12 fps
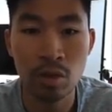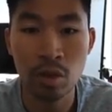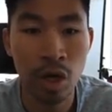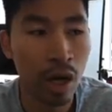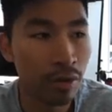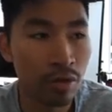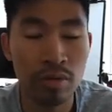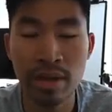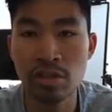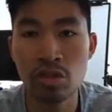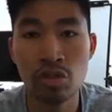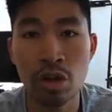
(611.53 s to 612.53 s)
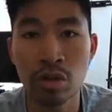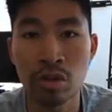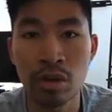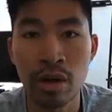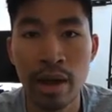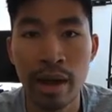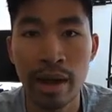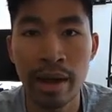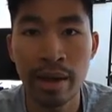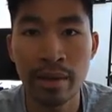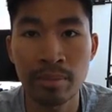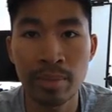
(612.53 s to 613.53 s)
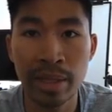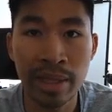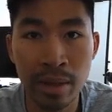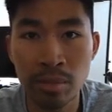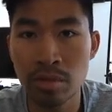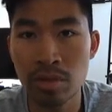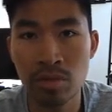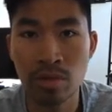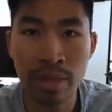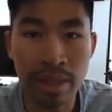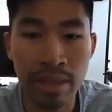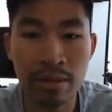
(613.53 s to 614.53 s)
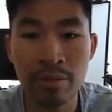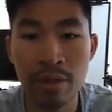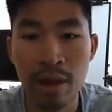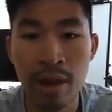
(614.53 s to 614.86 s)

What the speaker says: gone through that struggle and being able to leave.